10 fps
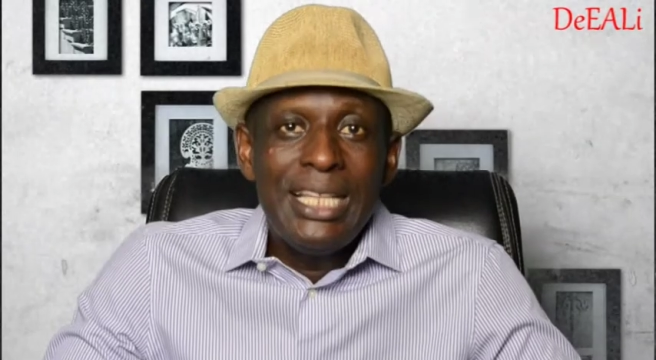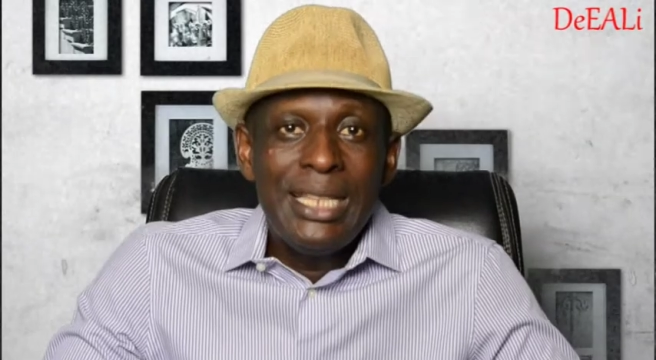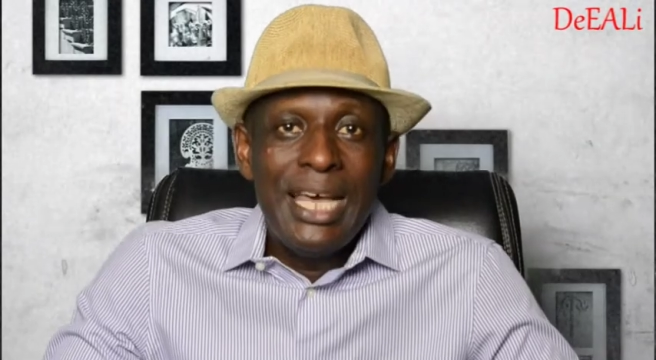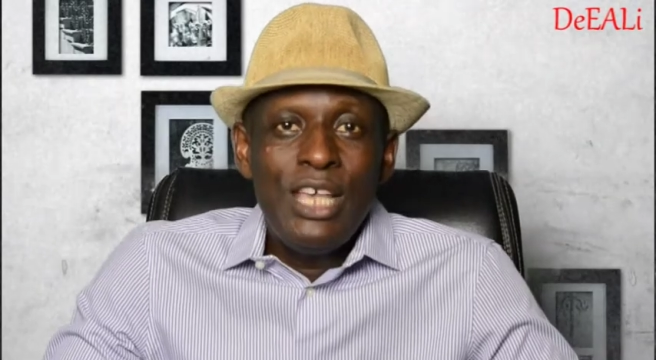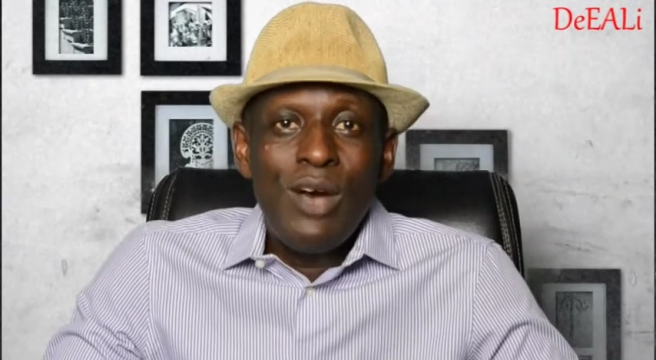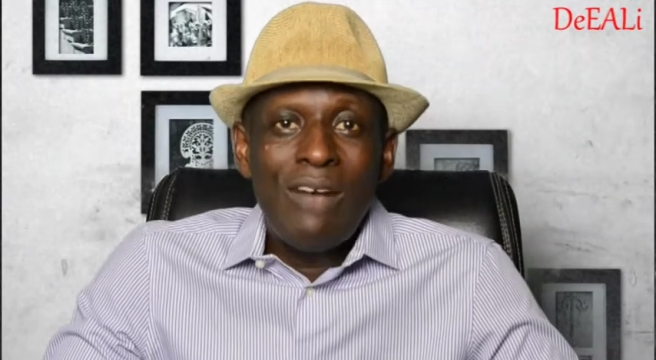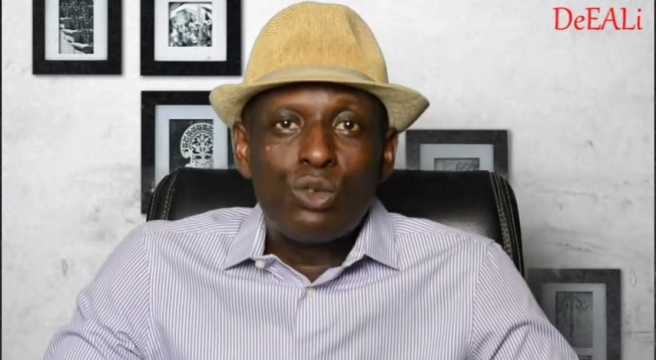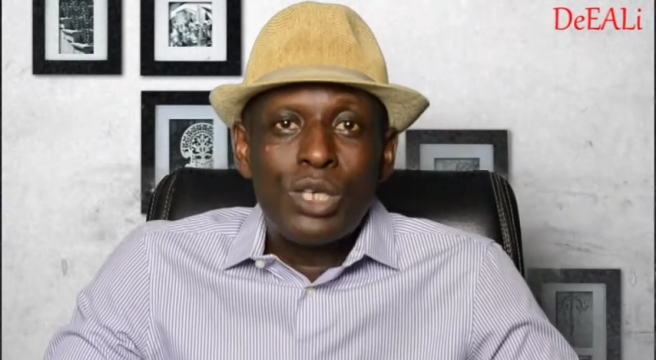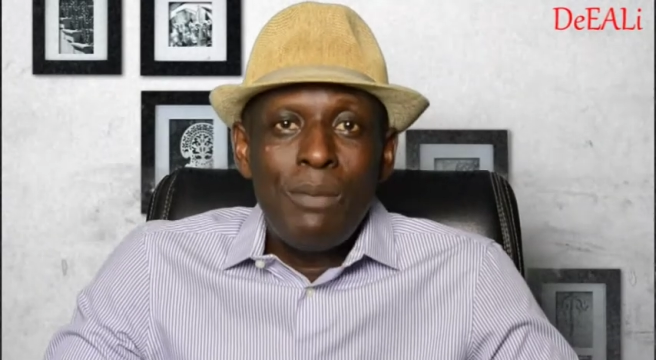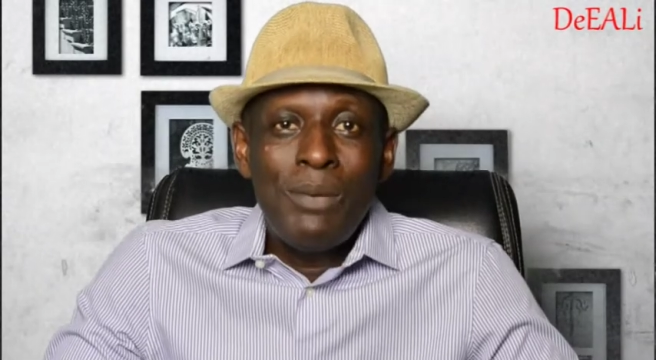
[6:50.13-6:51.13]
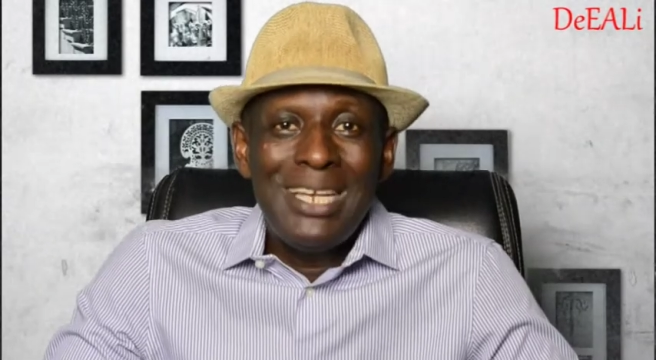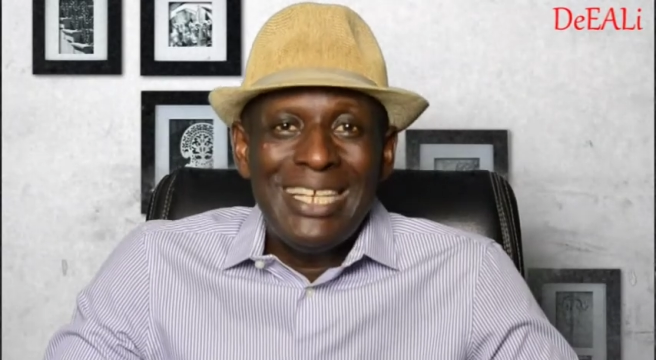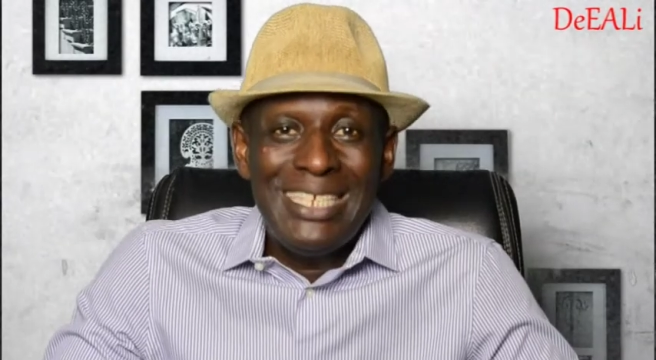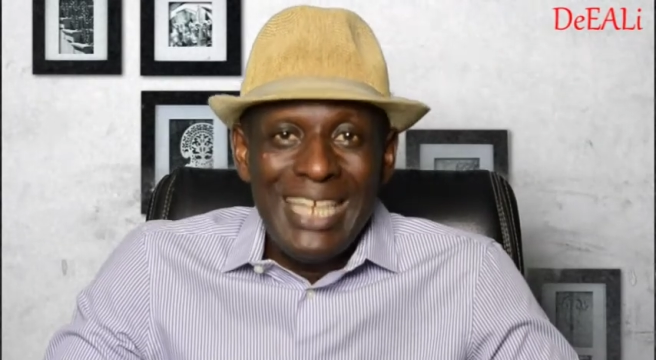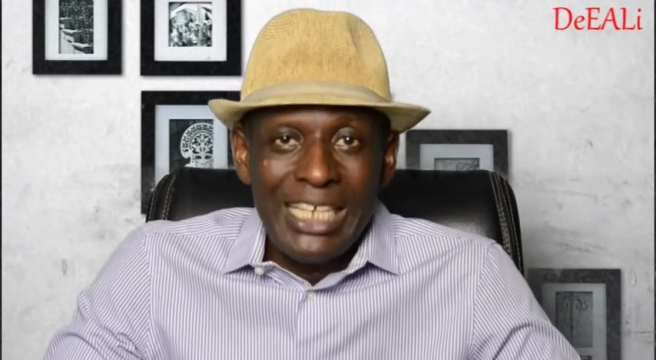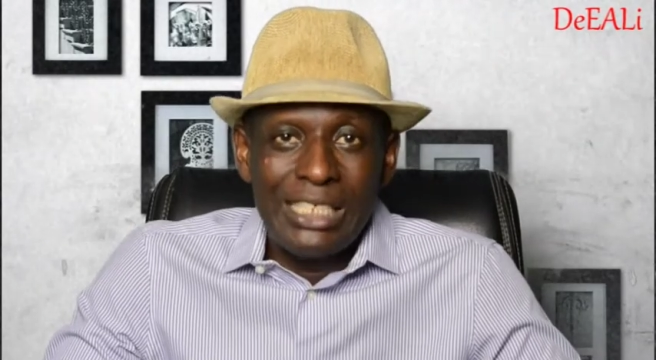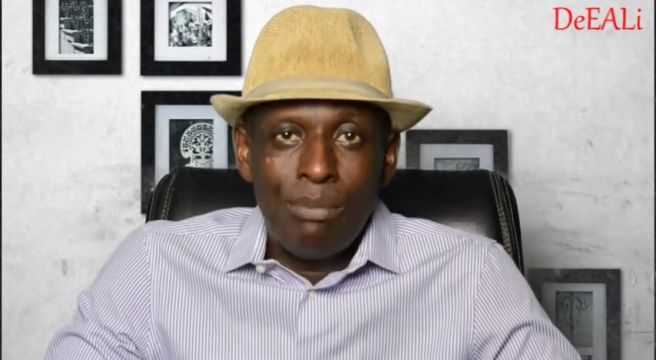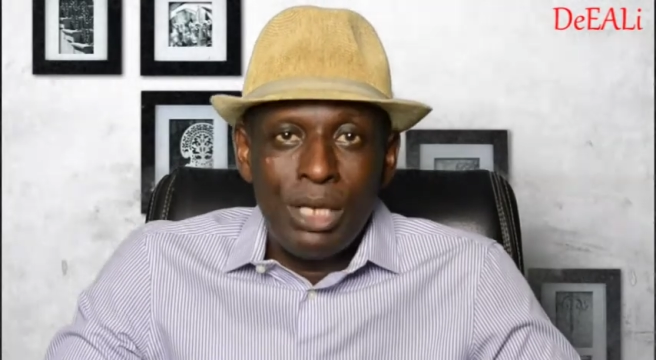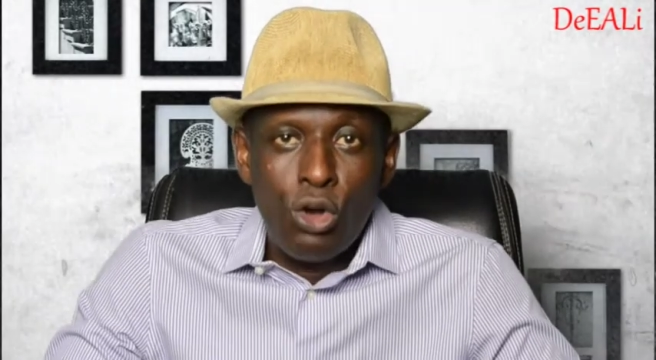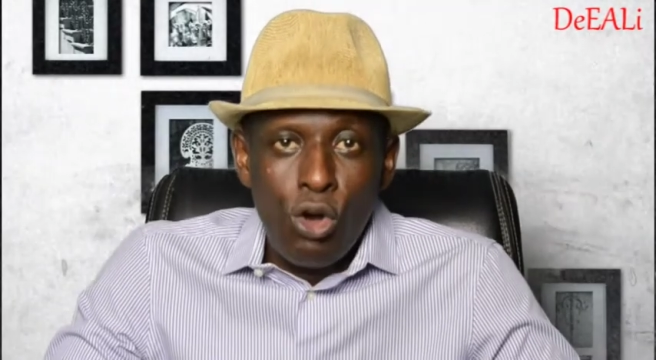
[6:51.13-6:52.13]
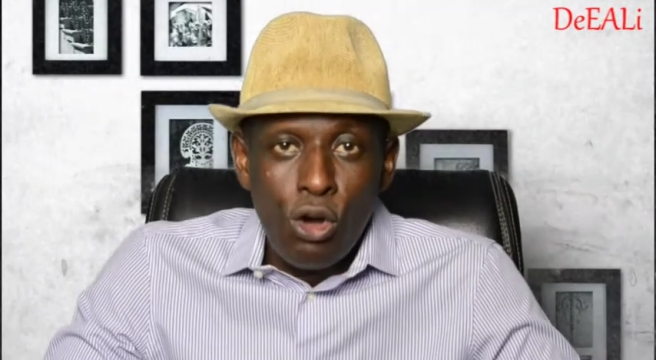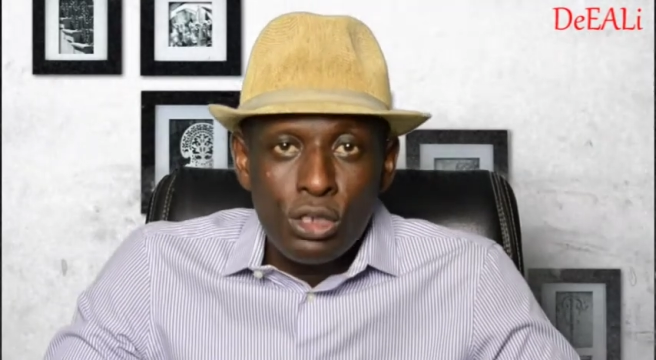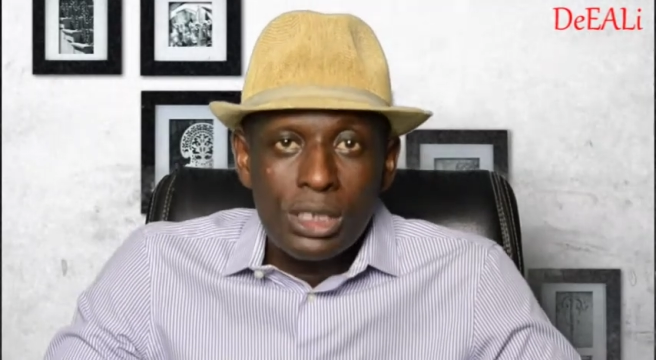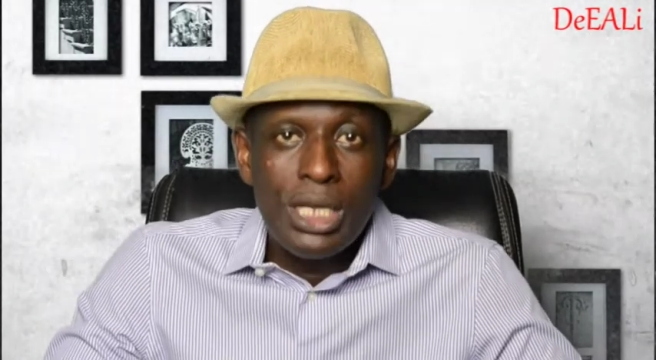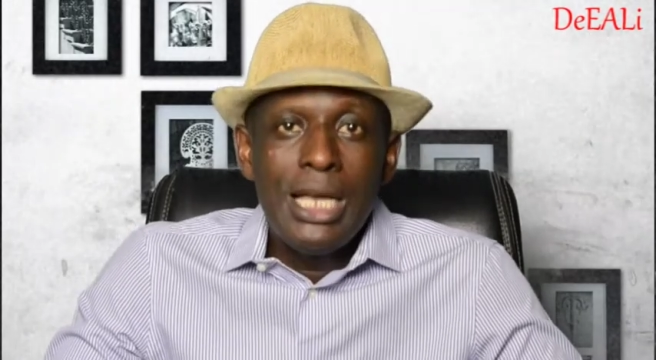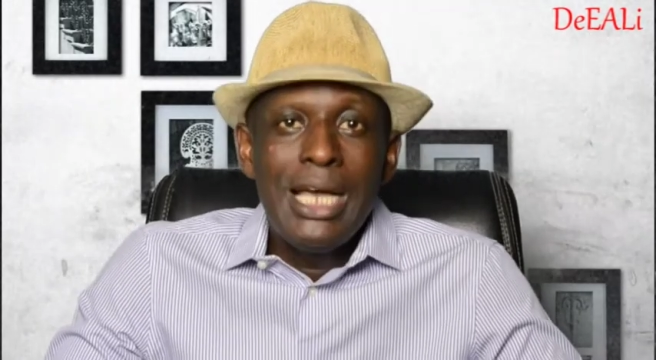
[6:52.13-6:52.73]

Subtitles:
then you have to keep it a date, because